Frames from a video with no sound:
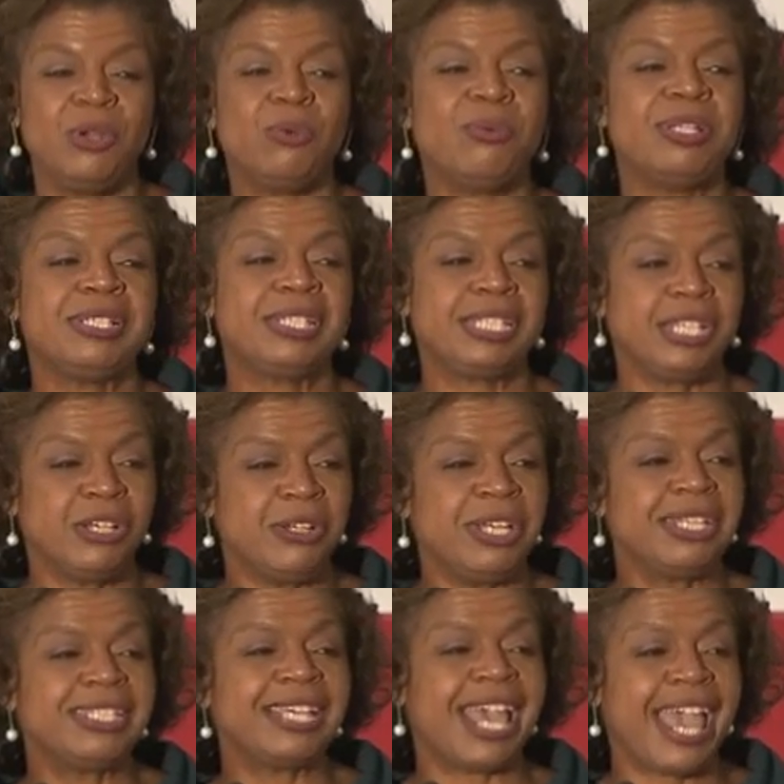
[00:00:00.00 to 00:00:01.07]

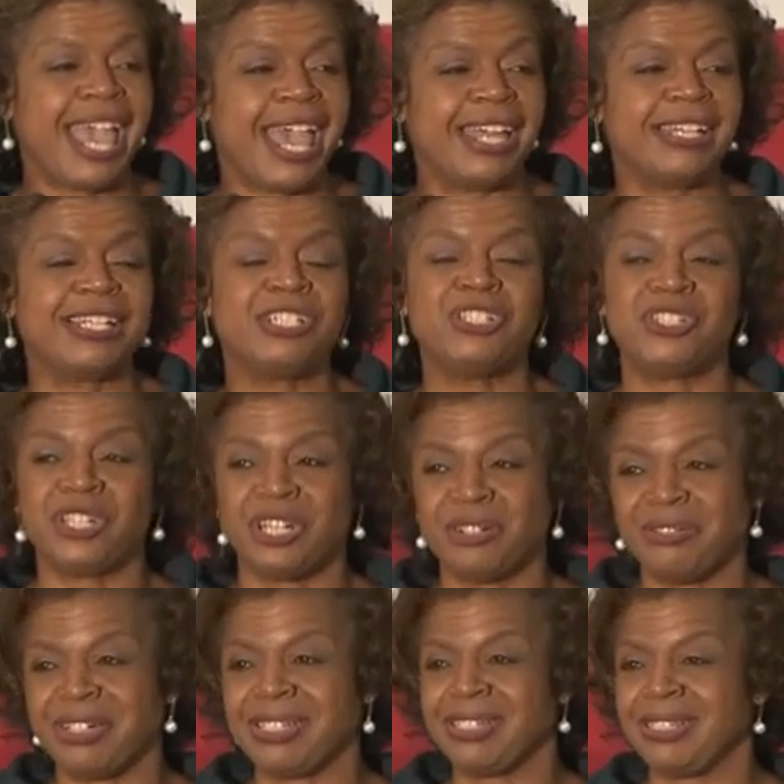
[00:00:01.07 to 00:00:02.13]
resilient, and
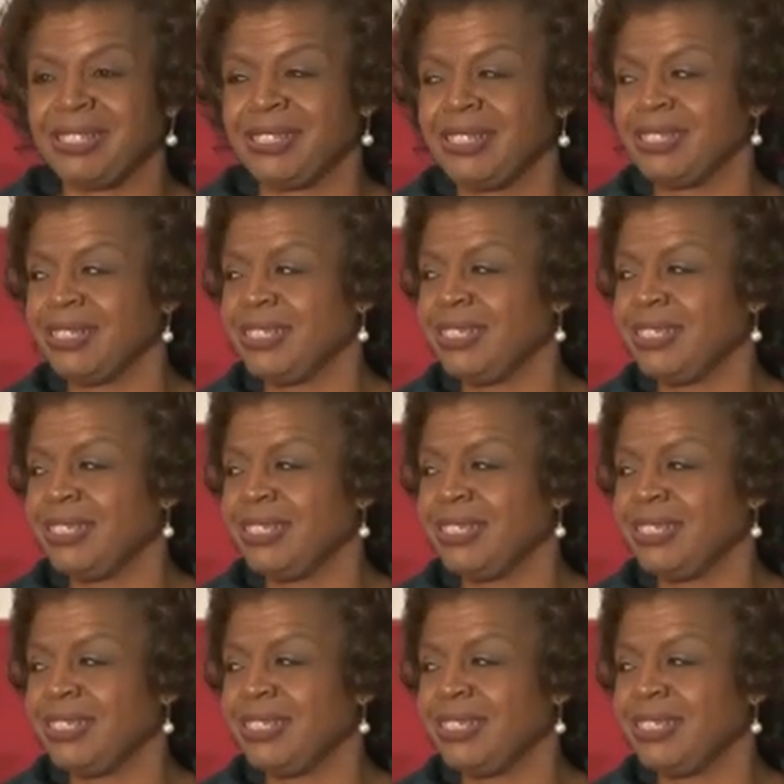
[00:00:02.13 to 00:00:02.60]
generous.